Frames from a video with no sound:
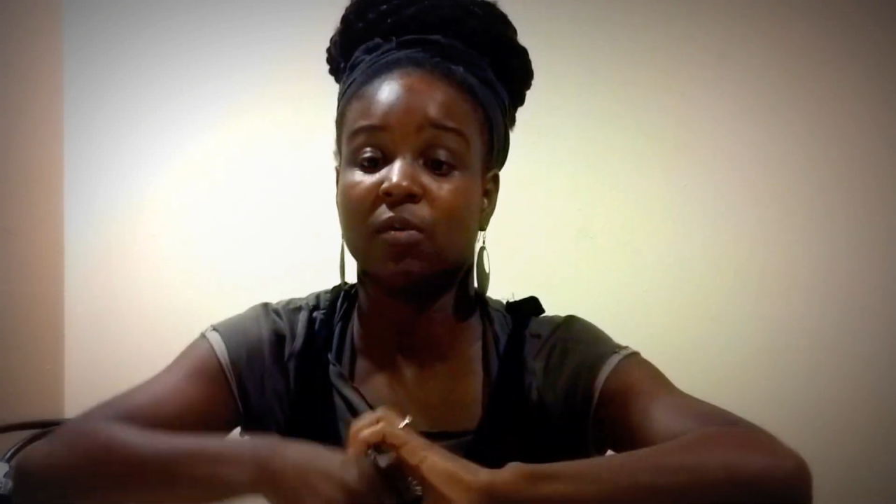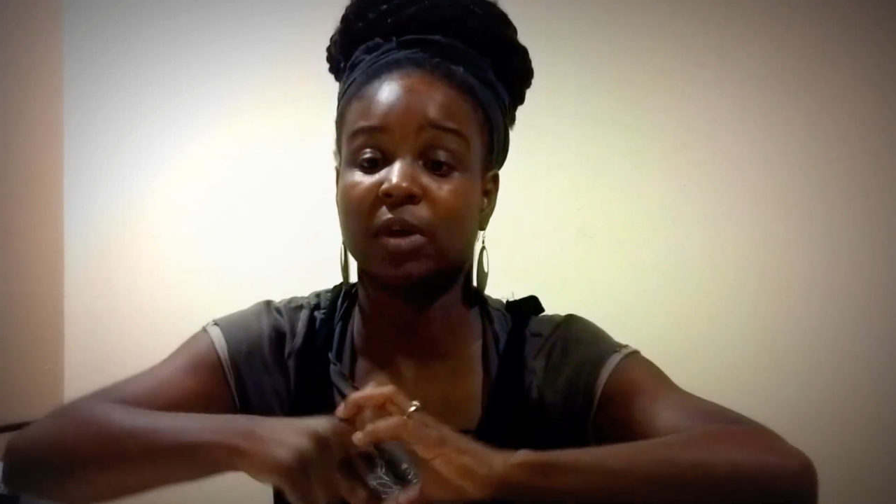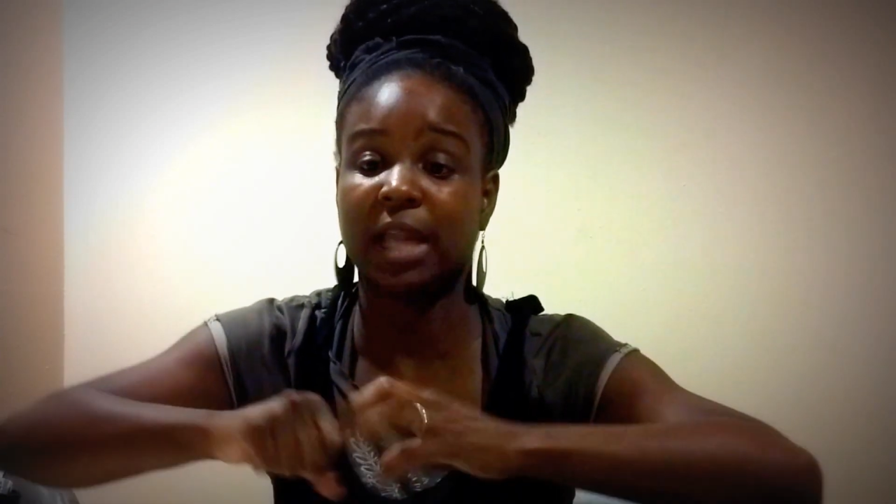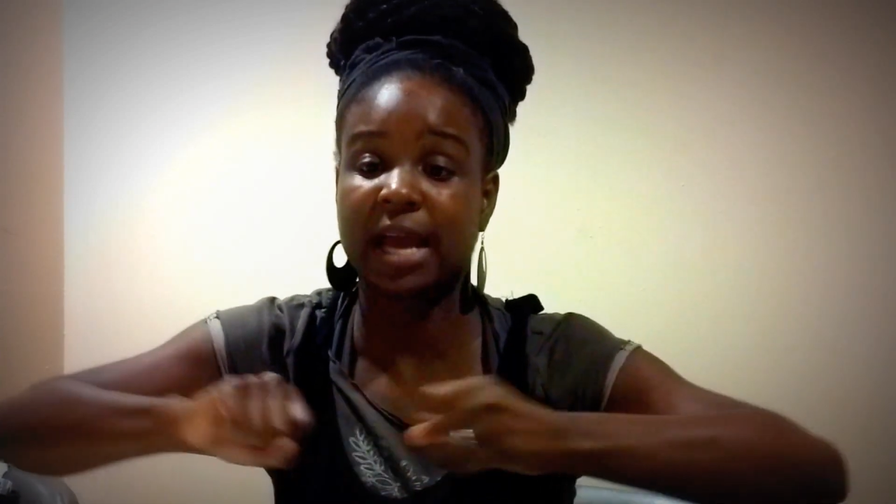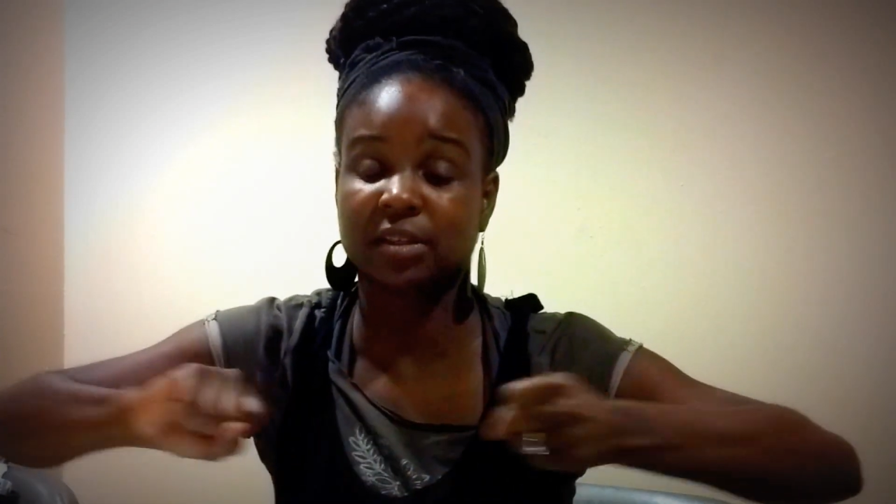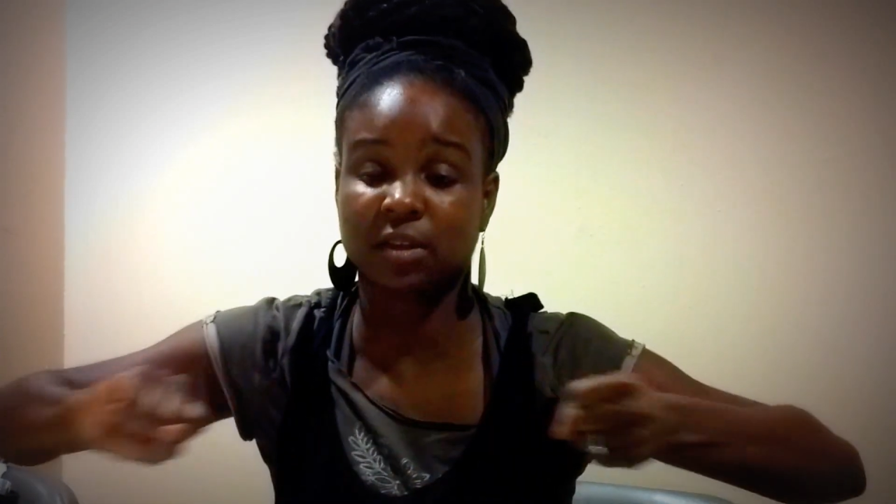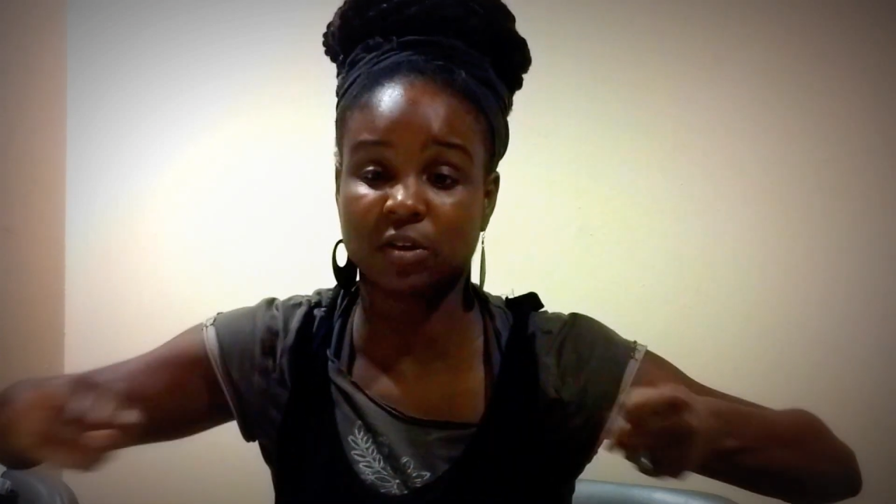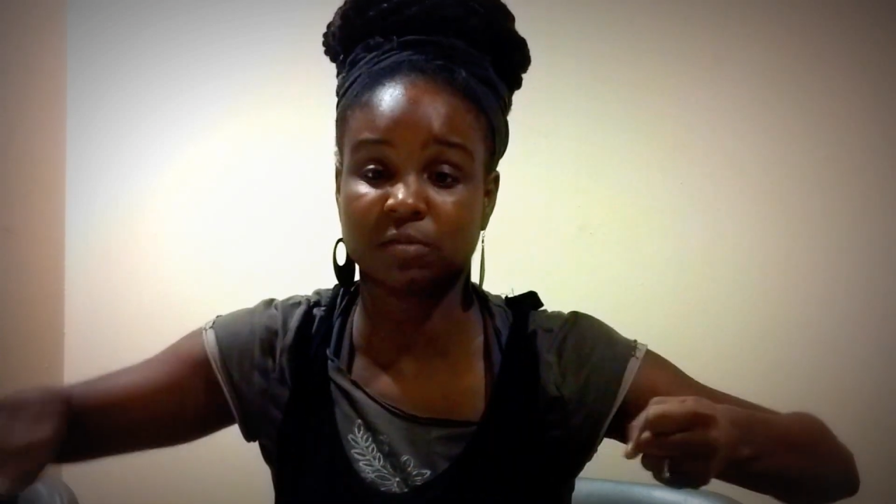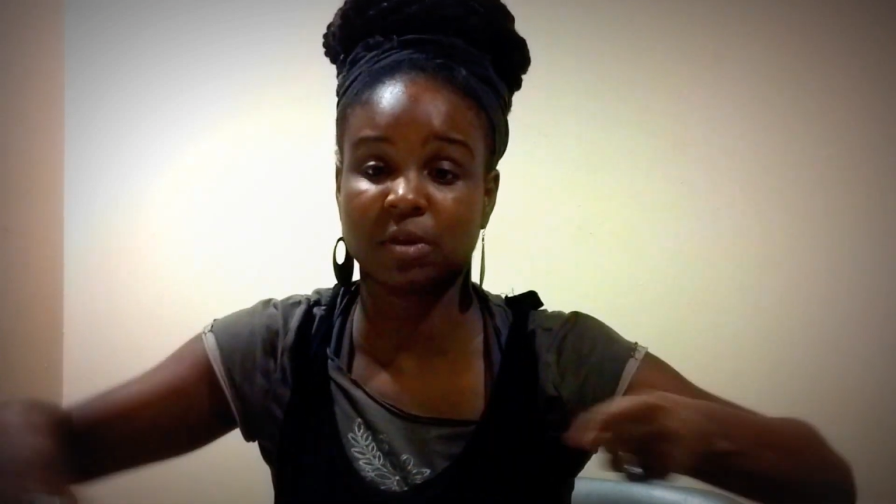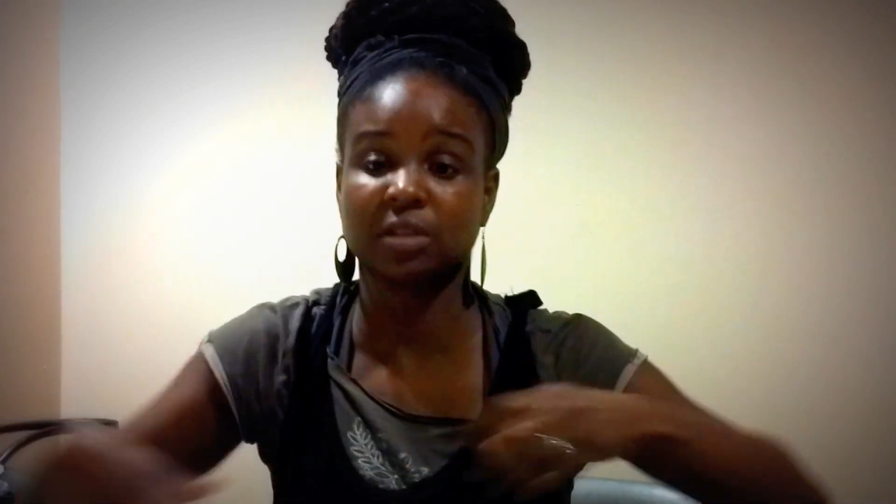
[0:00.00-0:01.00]
relax
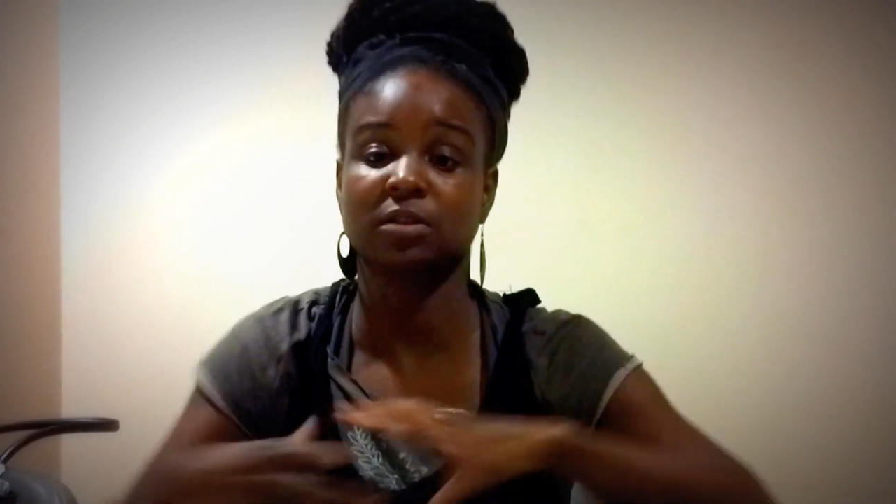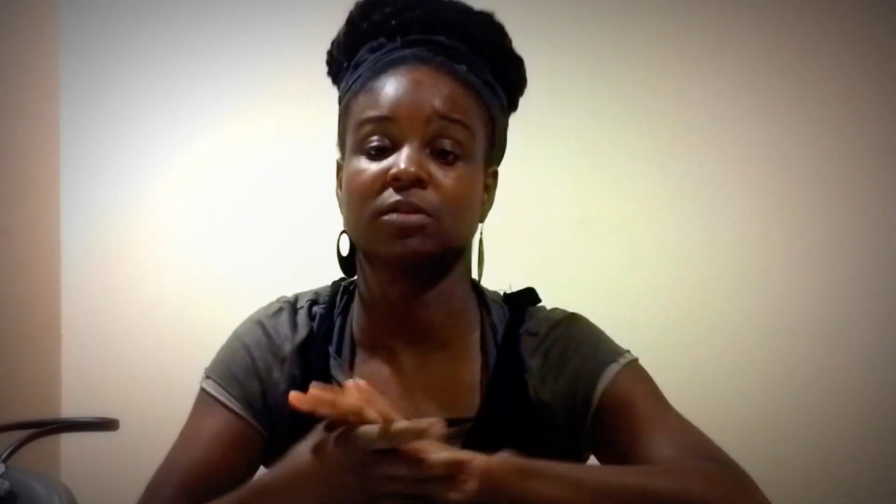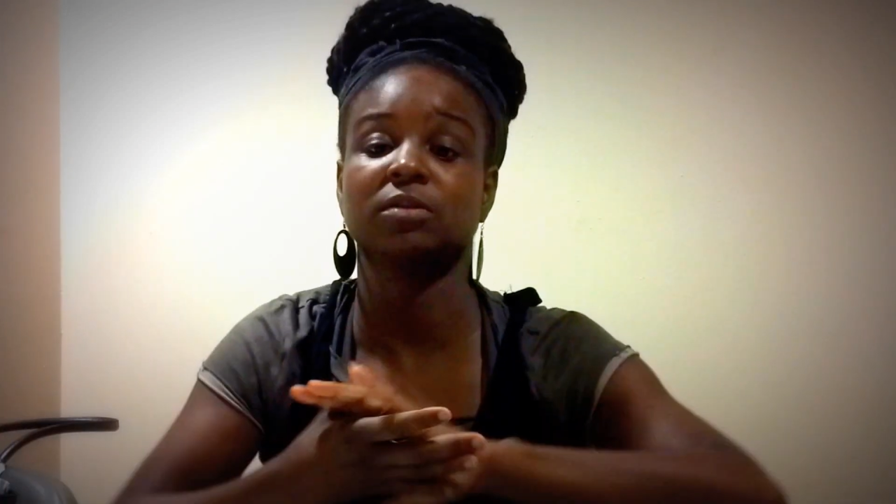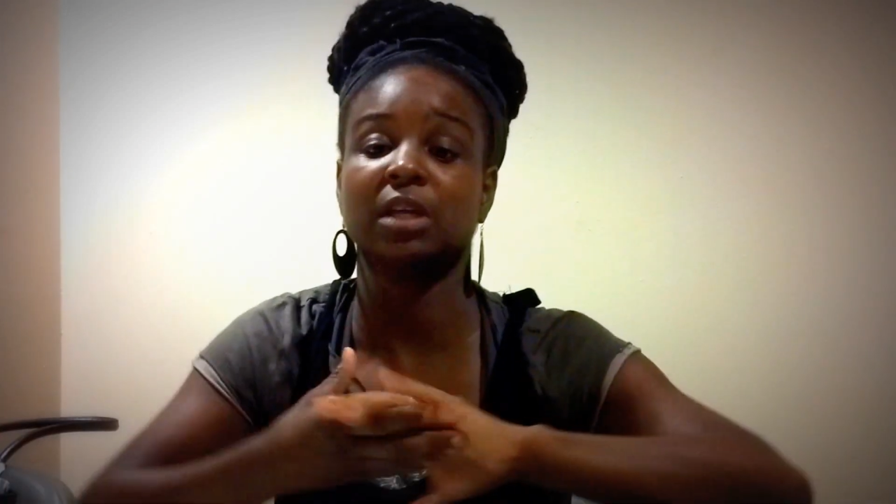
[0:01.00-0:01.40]
those muscles